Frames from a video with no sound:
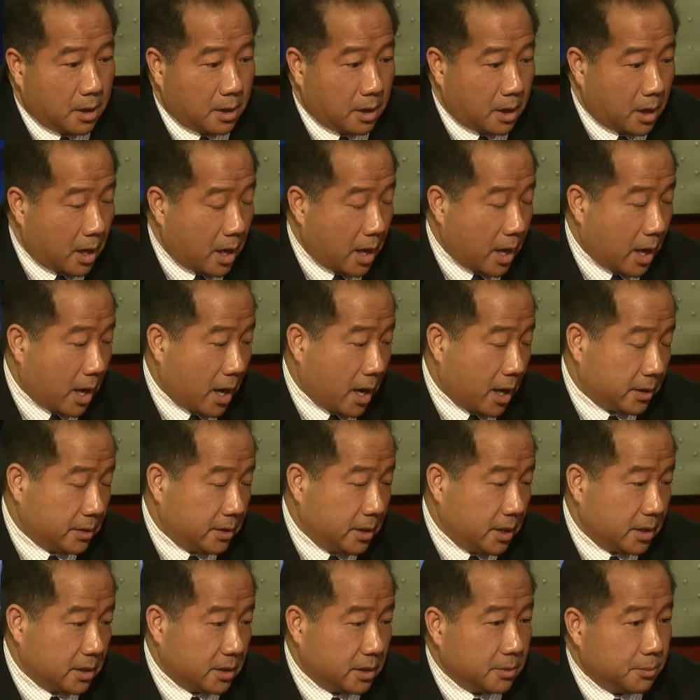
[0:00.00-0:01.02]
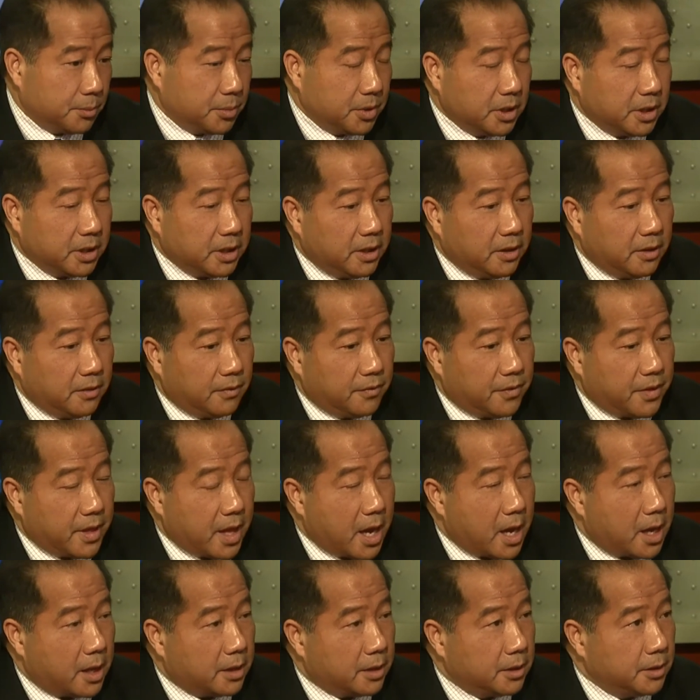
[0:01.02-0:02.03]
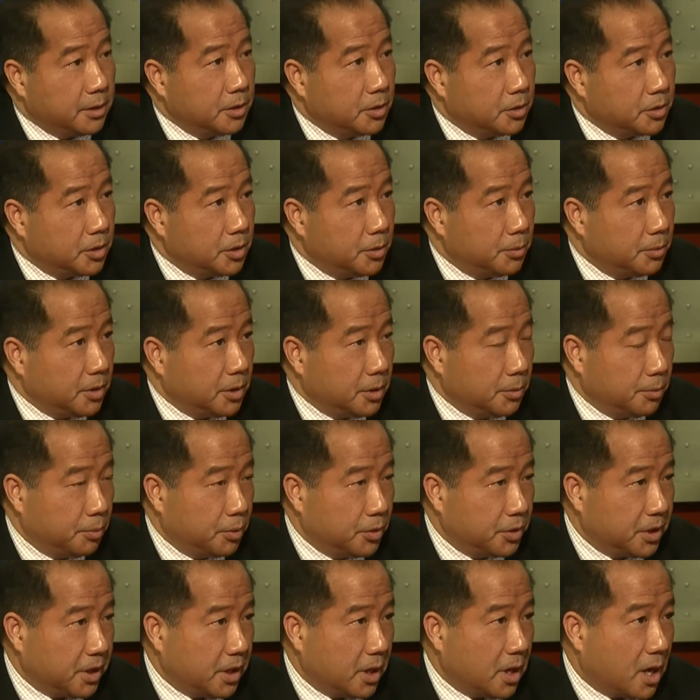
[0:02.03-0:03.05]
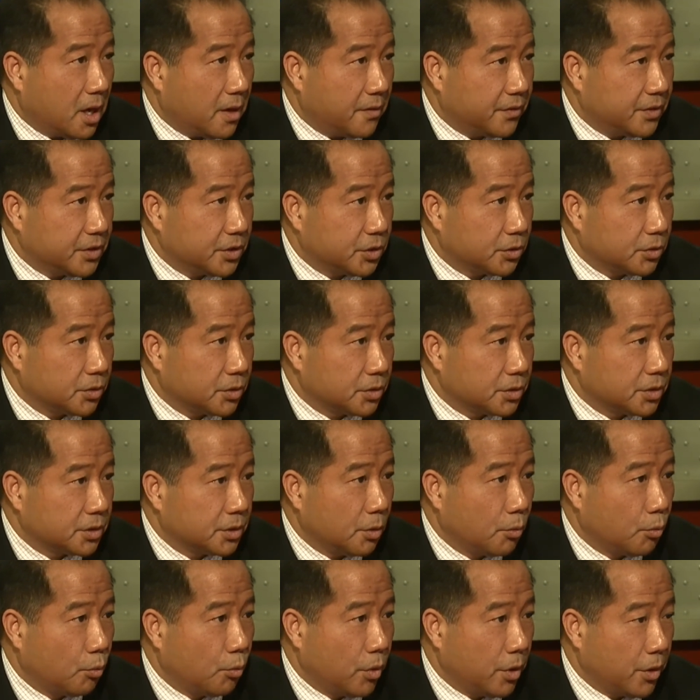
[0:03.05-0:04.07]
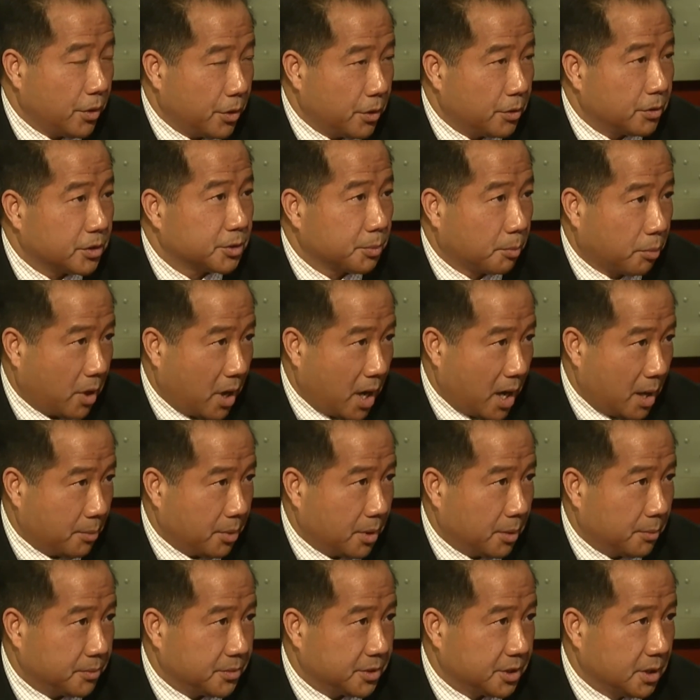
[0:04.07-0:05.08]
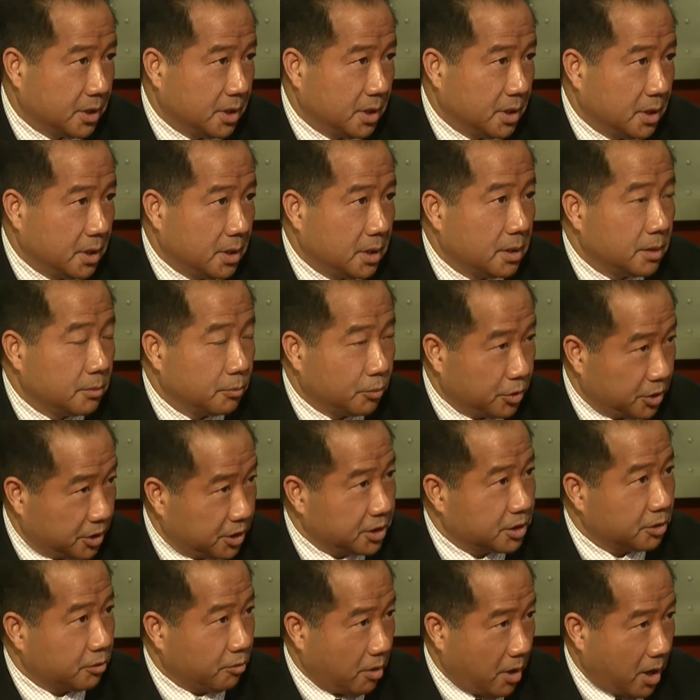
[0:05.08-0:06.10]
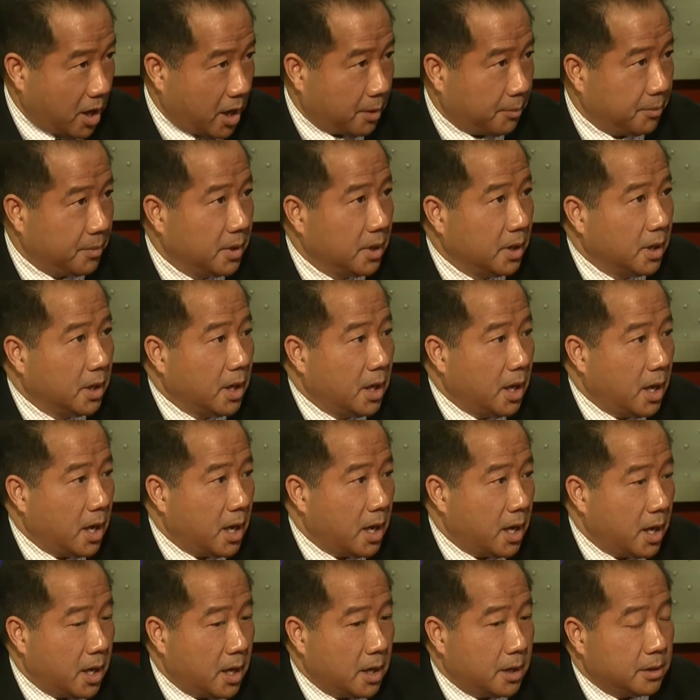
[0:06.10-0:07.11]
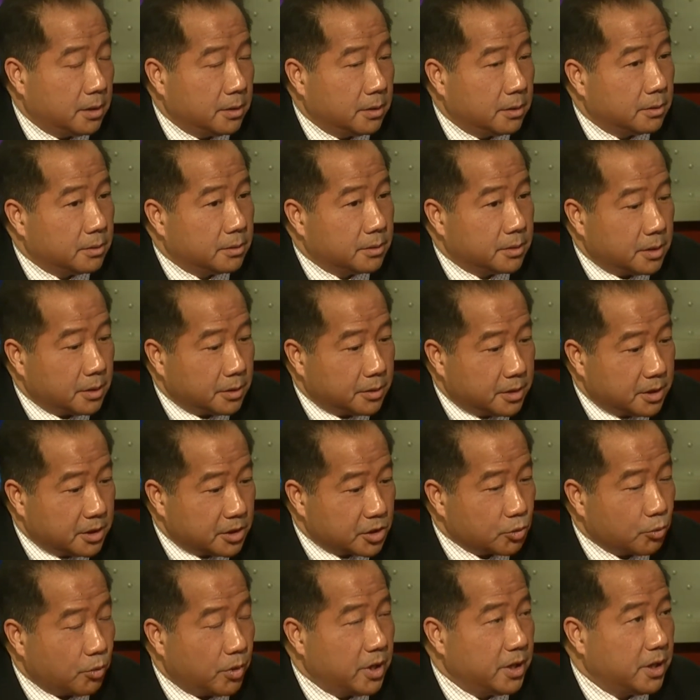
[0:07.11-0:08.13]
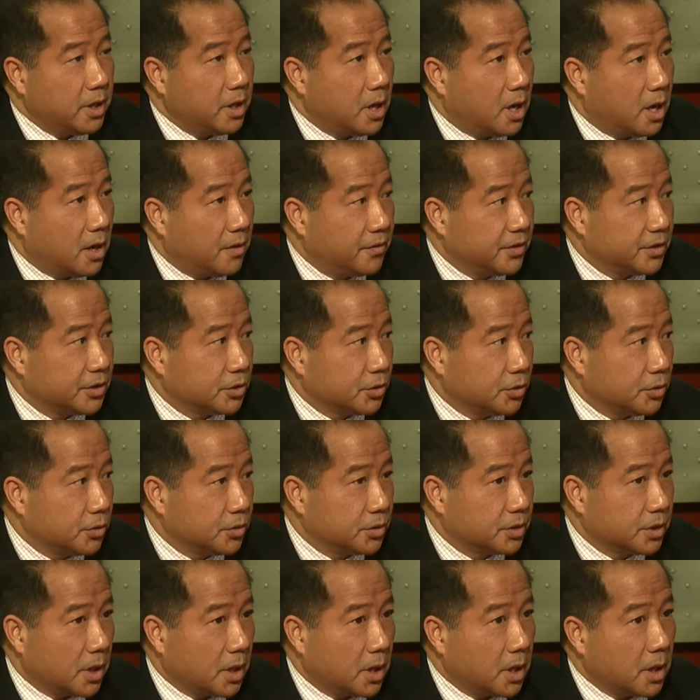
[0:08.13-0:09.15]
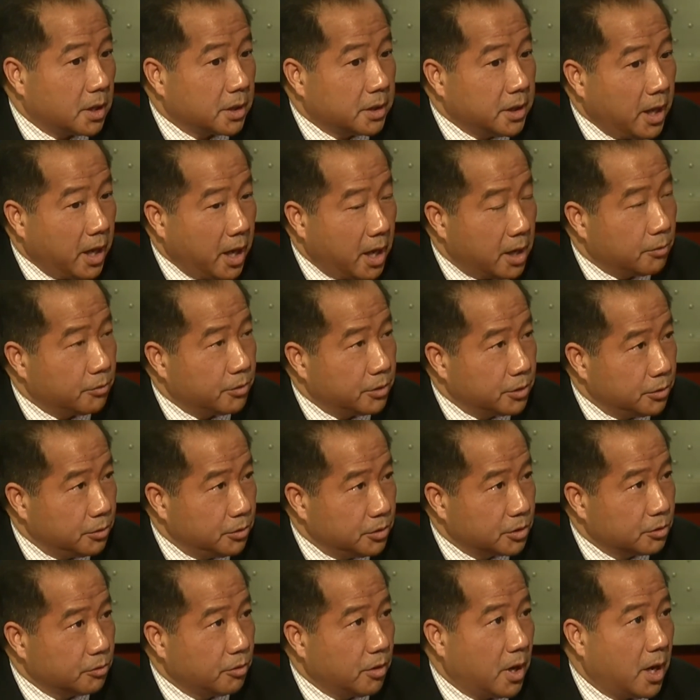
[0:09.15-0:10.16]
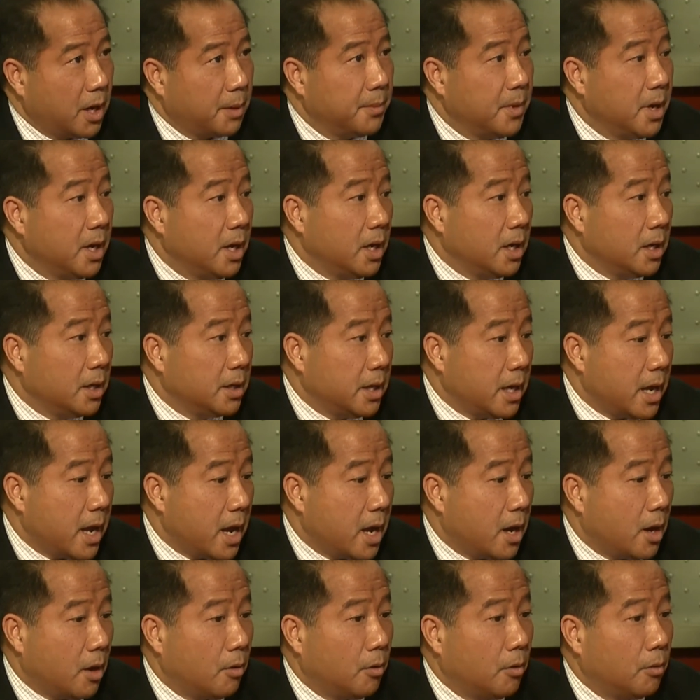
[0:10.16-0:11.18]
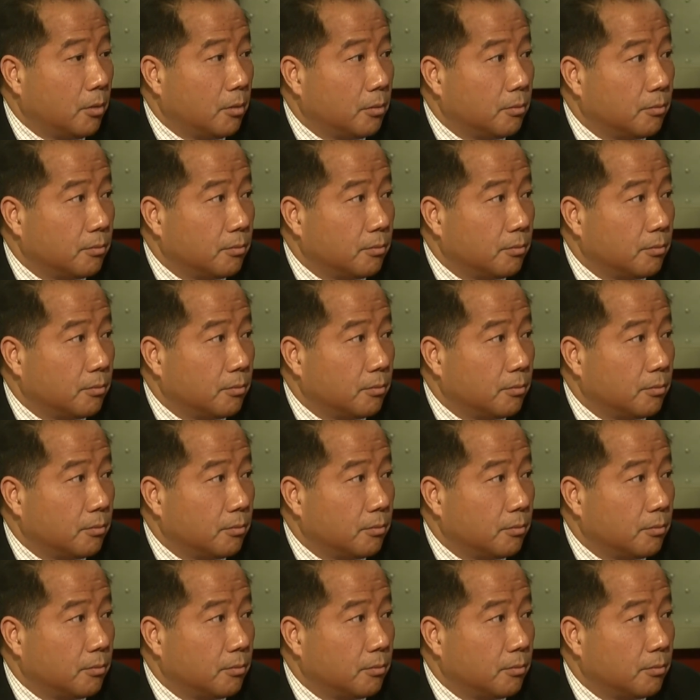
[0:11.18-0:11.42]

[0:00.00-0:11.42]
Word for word: I, I, tend to believe that, you know, you, you put the officers where there's problems, which is crime. And this way the officers can reduce crime. Now,